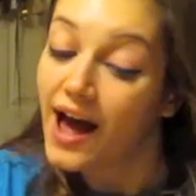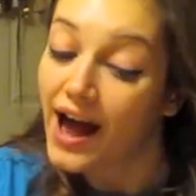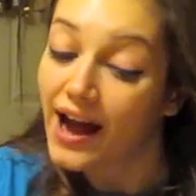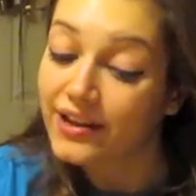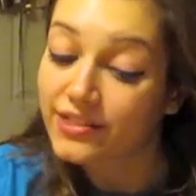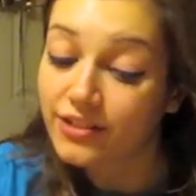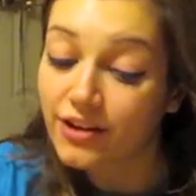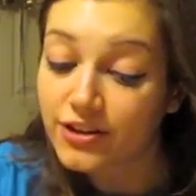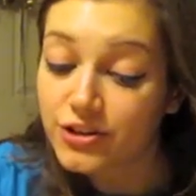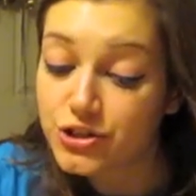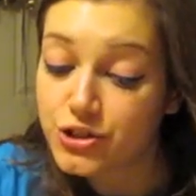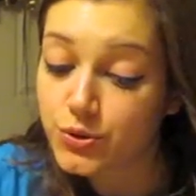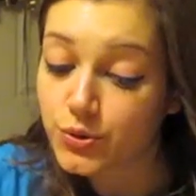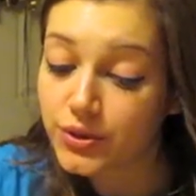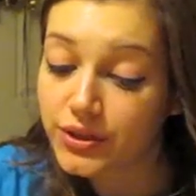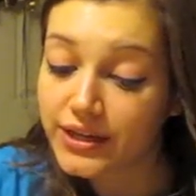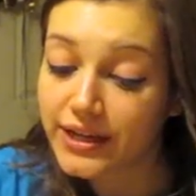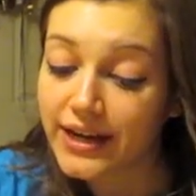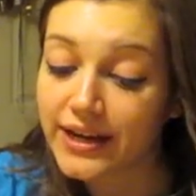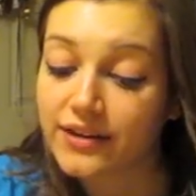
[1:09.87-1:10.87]
I thought
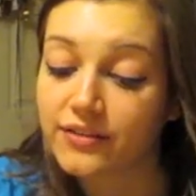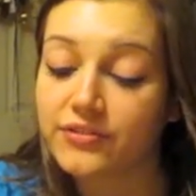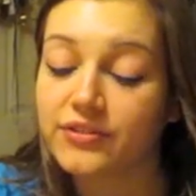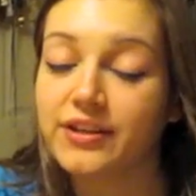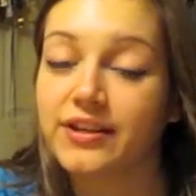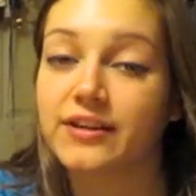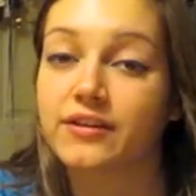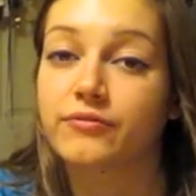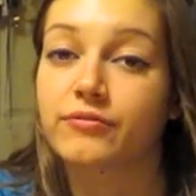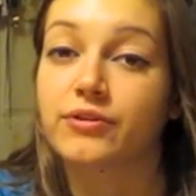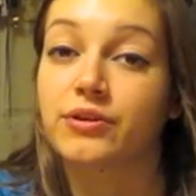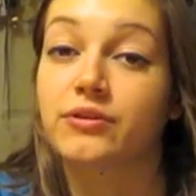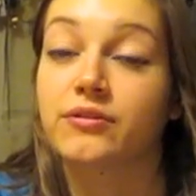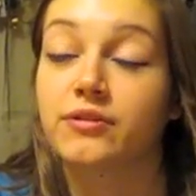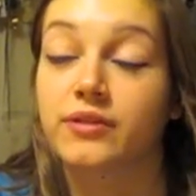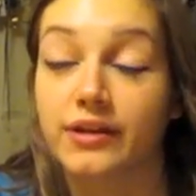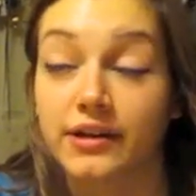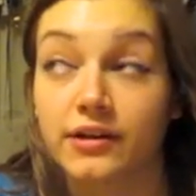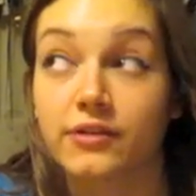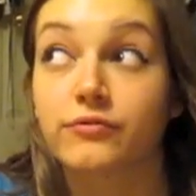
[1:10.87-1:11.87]
Julie handled the interv
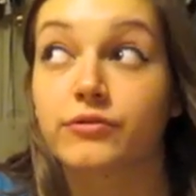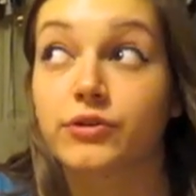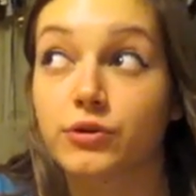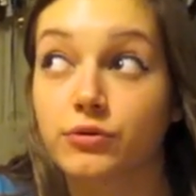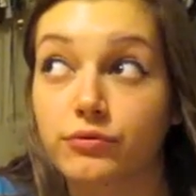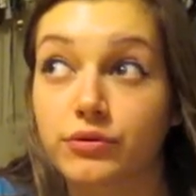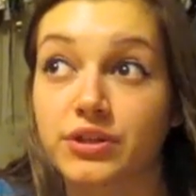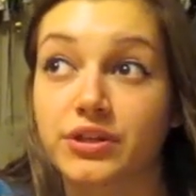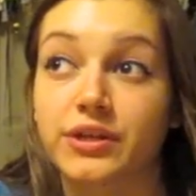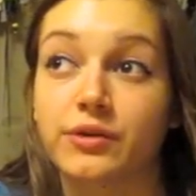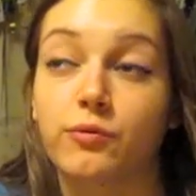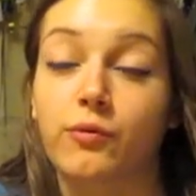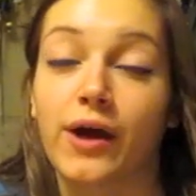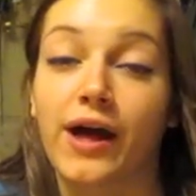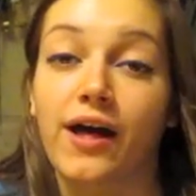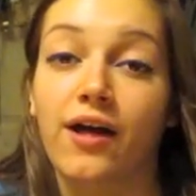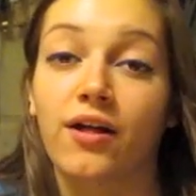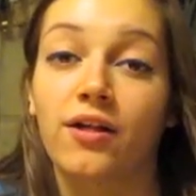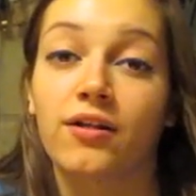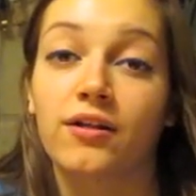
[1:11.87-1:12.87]
interview really
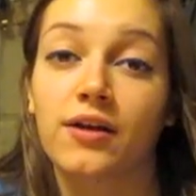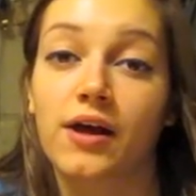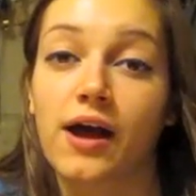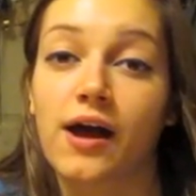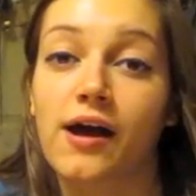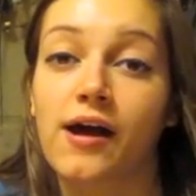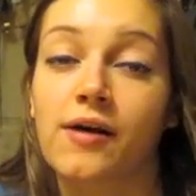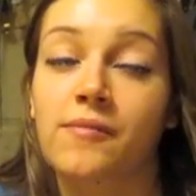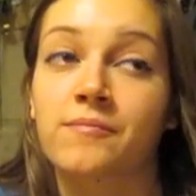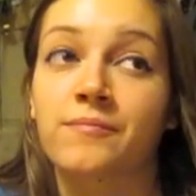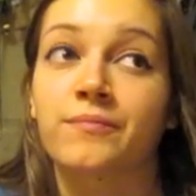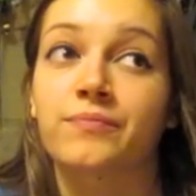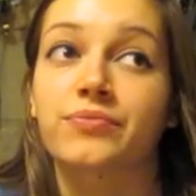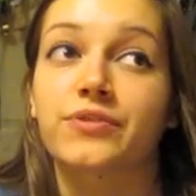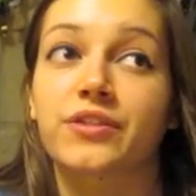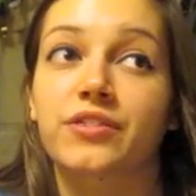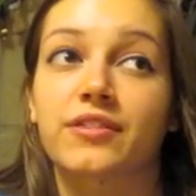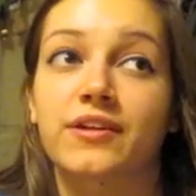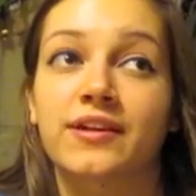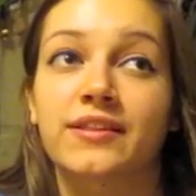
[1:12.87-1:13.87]
well. Um,
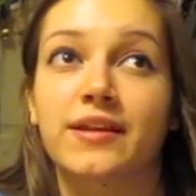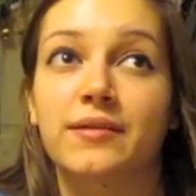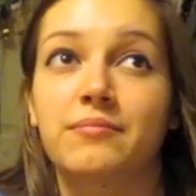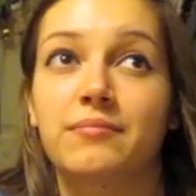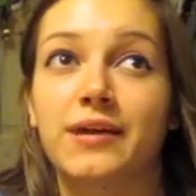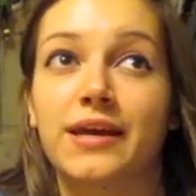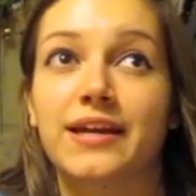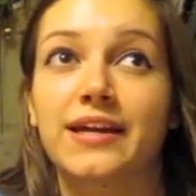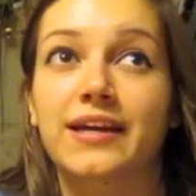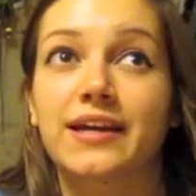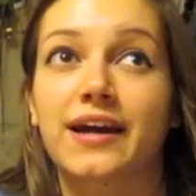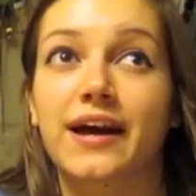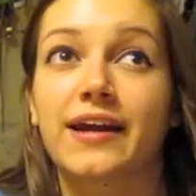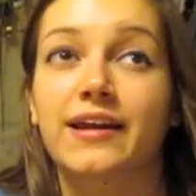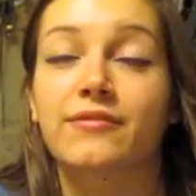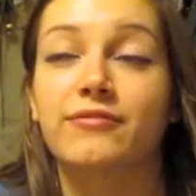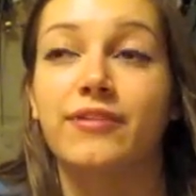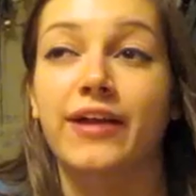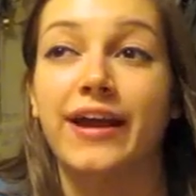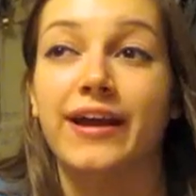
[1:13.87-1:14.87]
the thing that made it kind
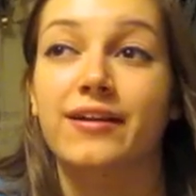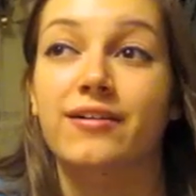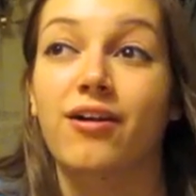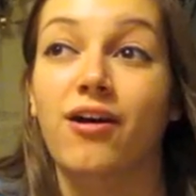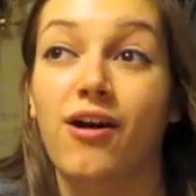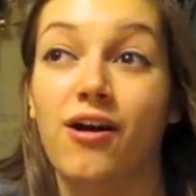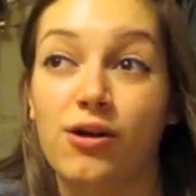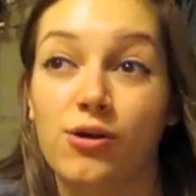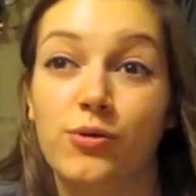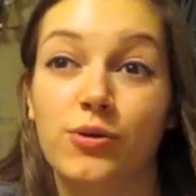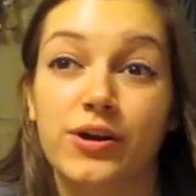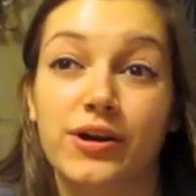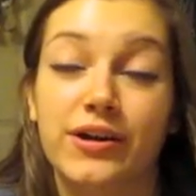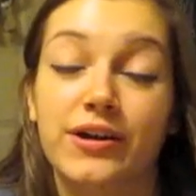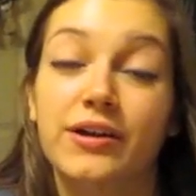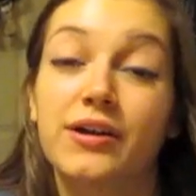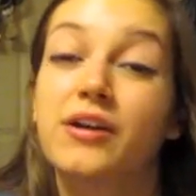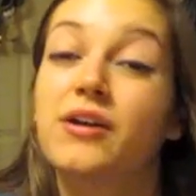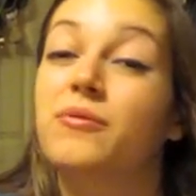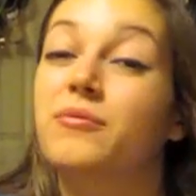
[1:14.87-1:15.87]
of like
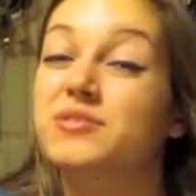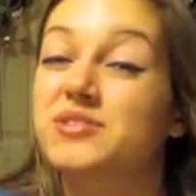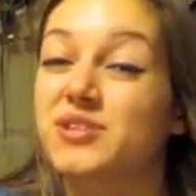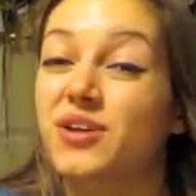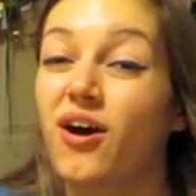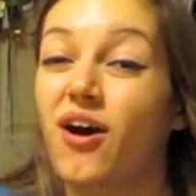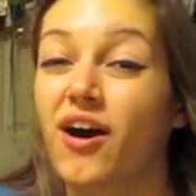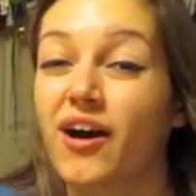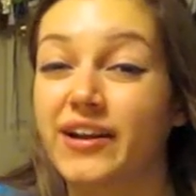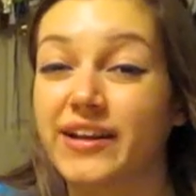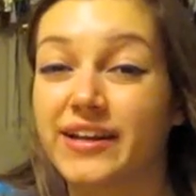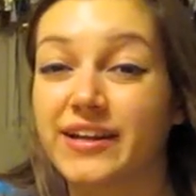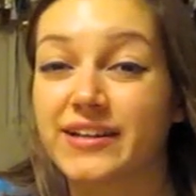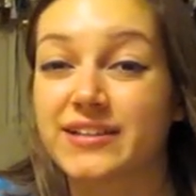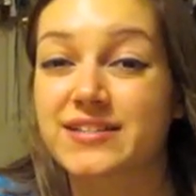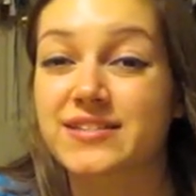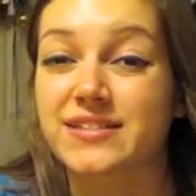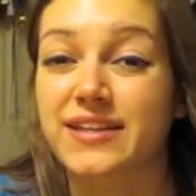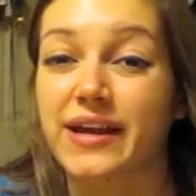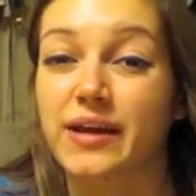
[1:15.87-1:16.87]
awkward was the
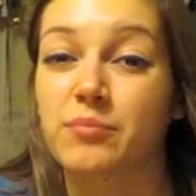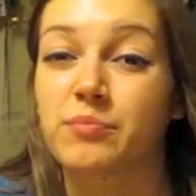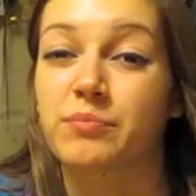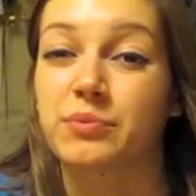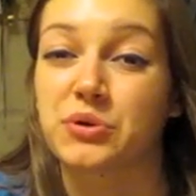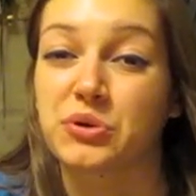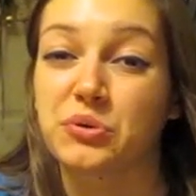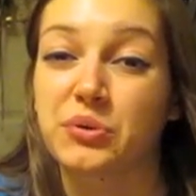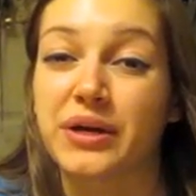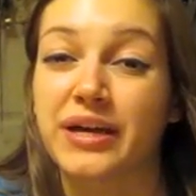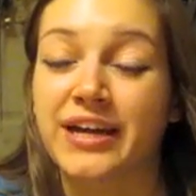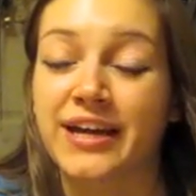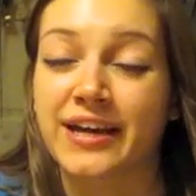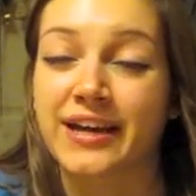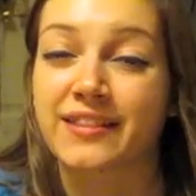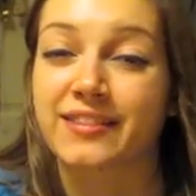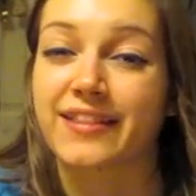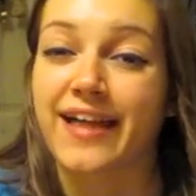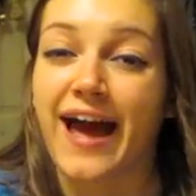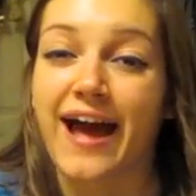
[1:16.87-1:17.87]
audience like booing
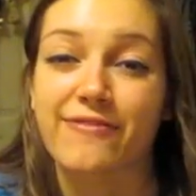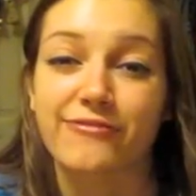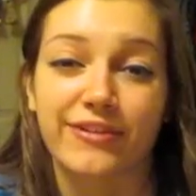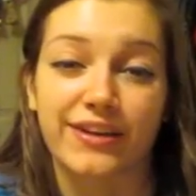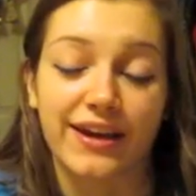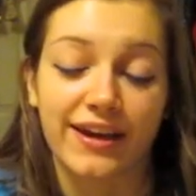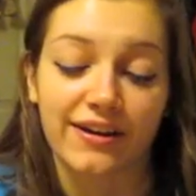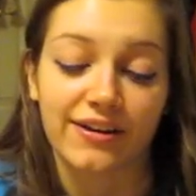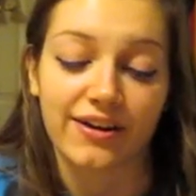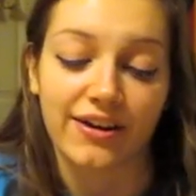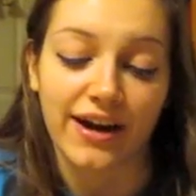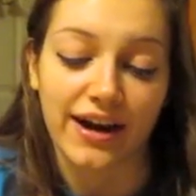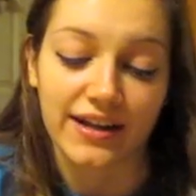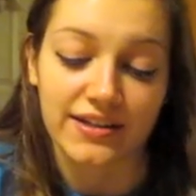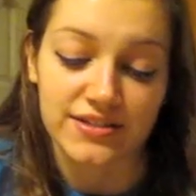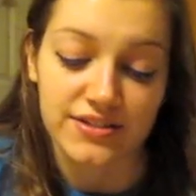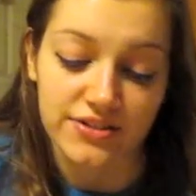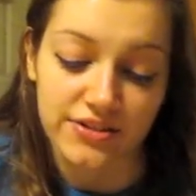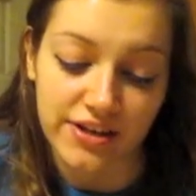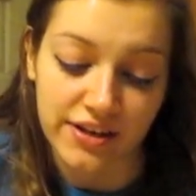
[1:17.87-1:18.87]
and laughing at her
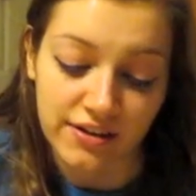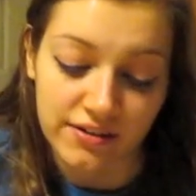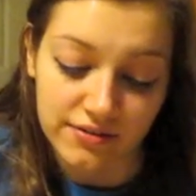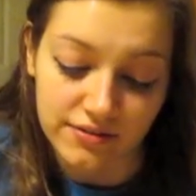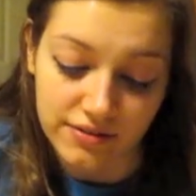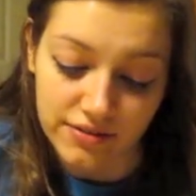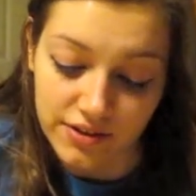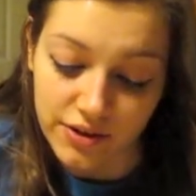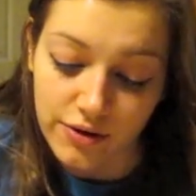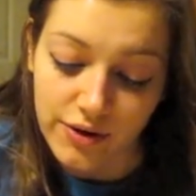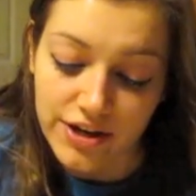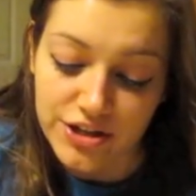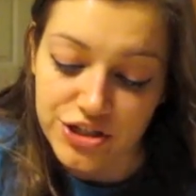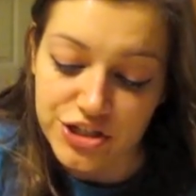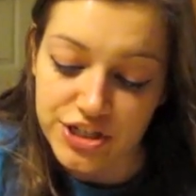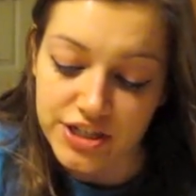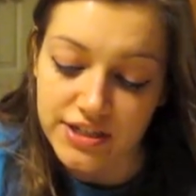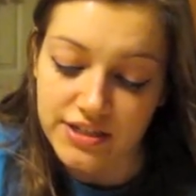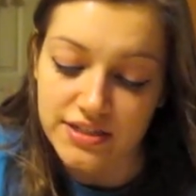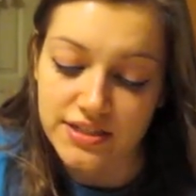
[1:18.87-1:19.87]
answering the
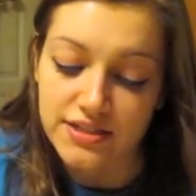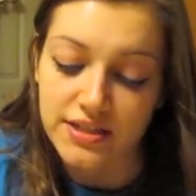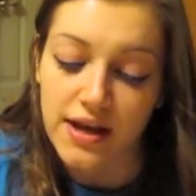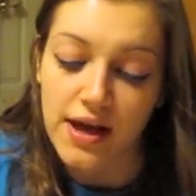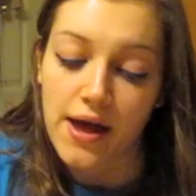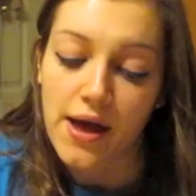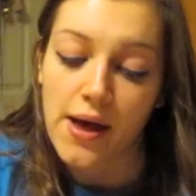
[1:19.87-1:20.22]
questions.